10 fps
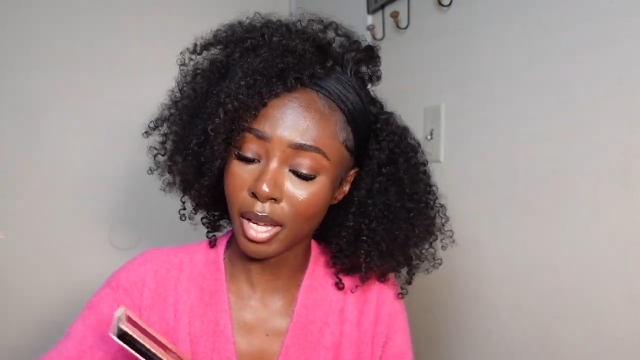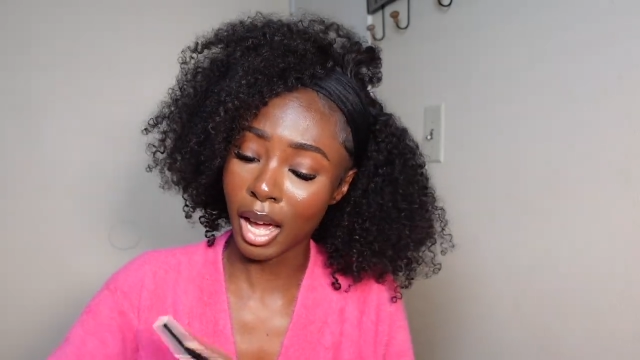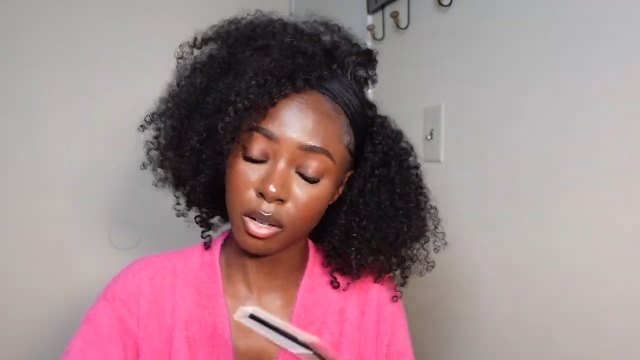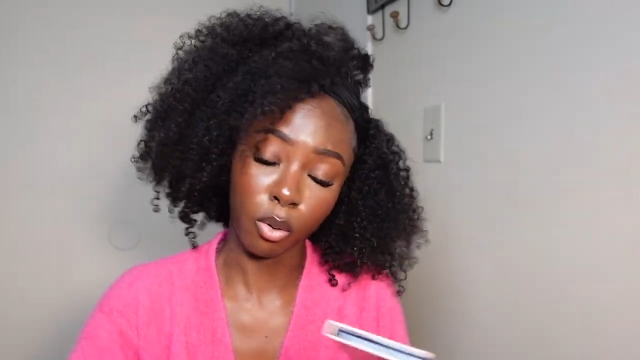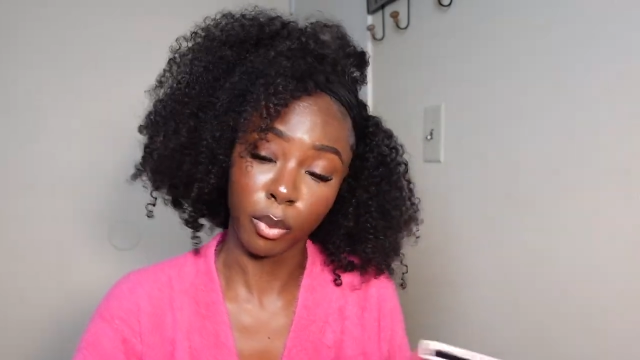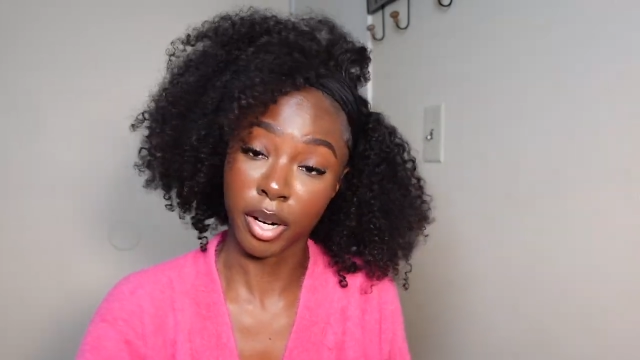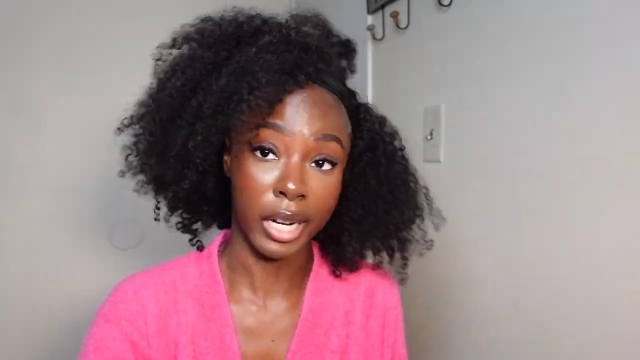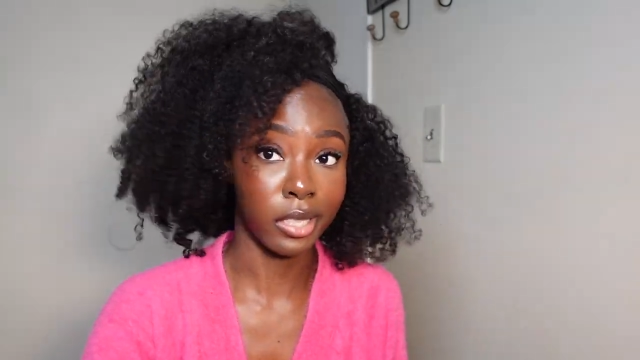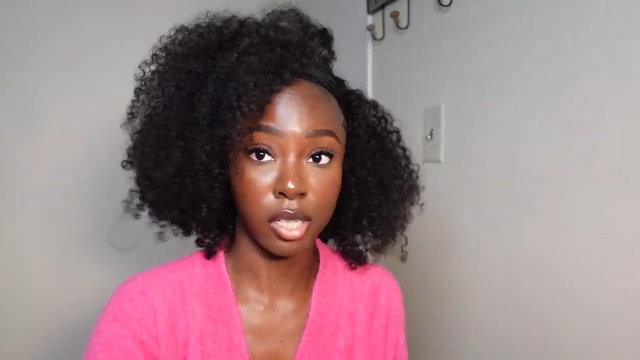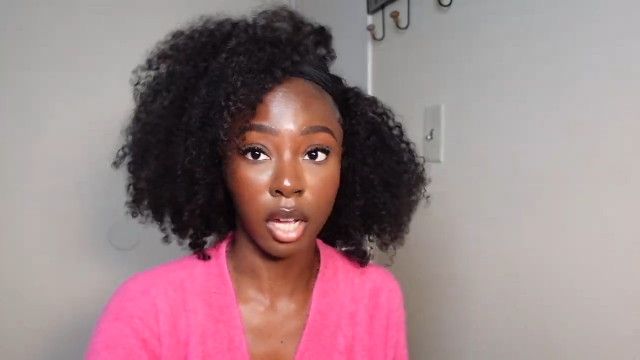I don't wear
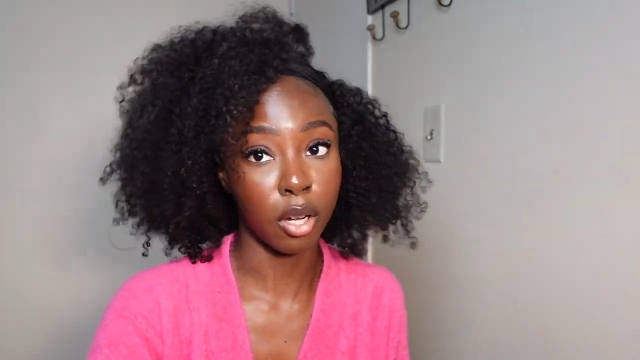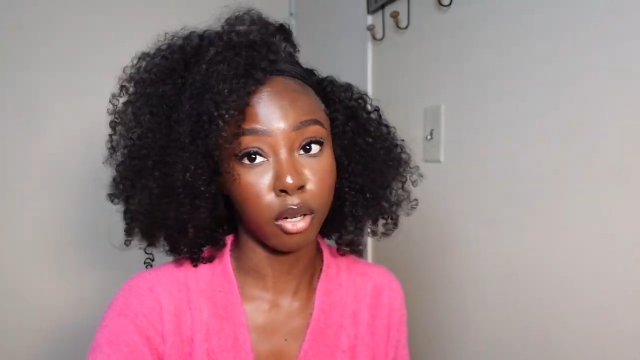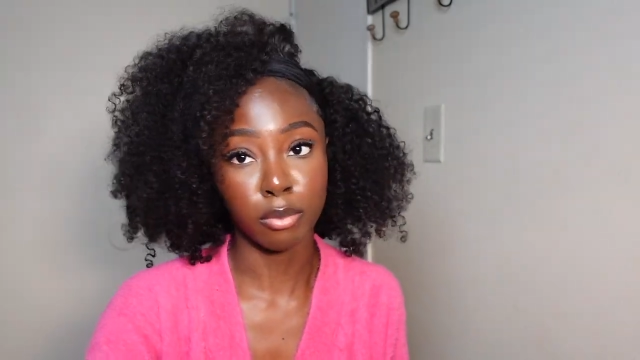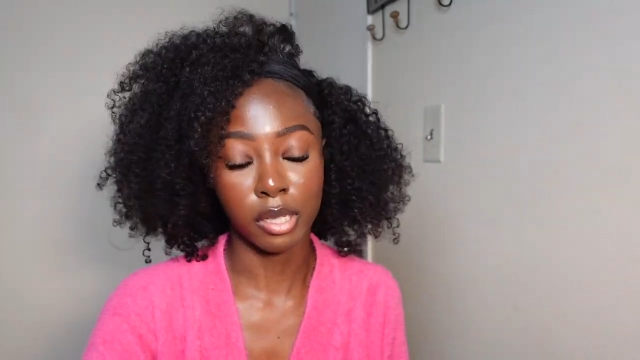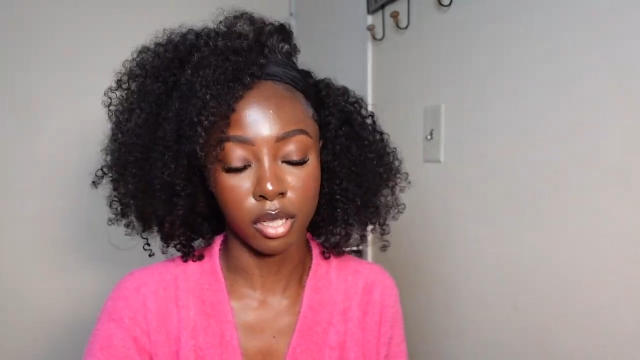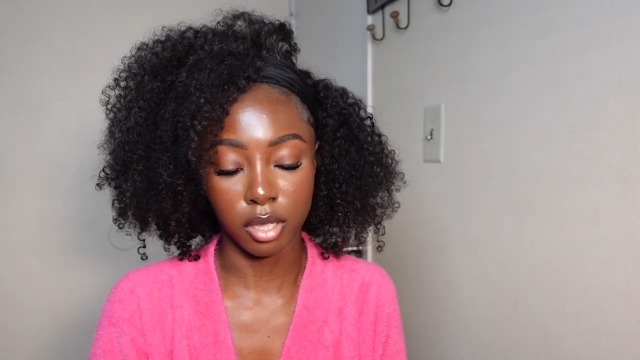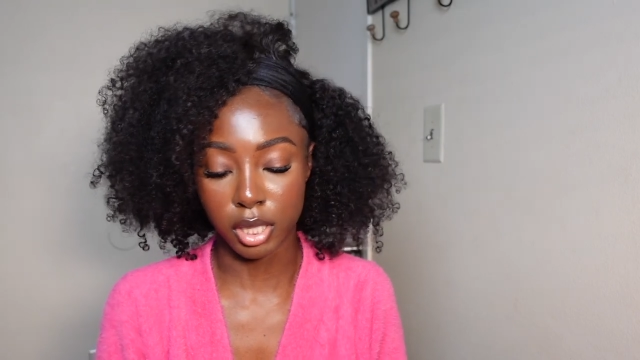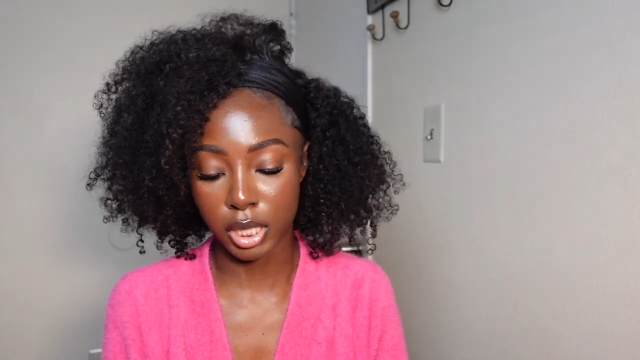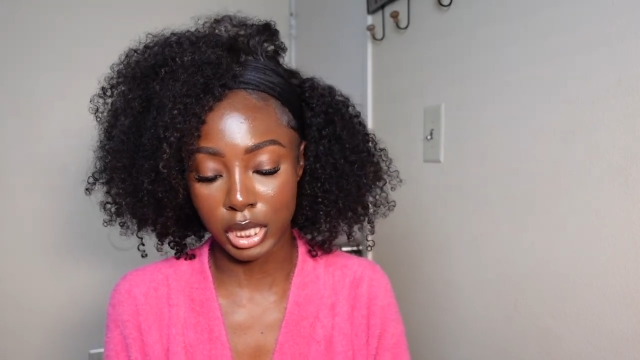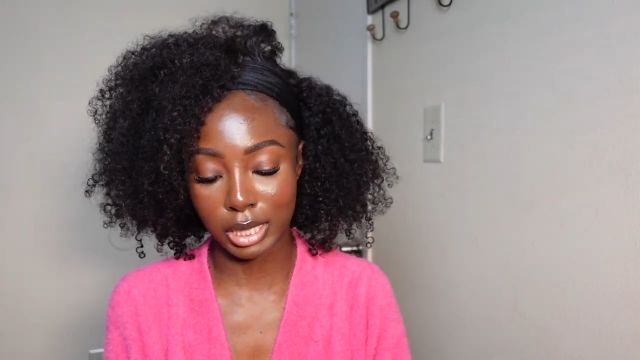eyeshadow
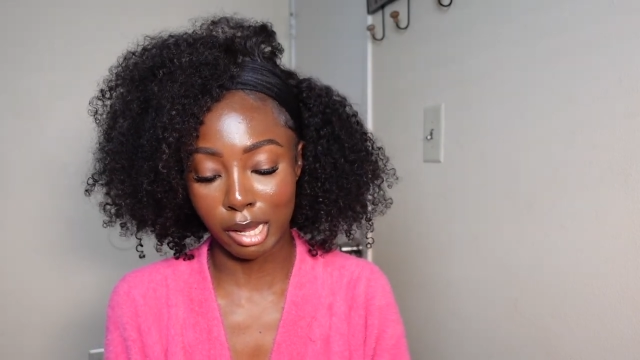because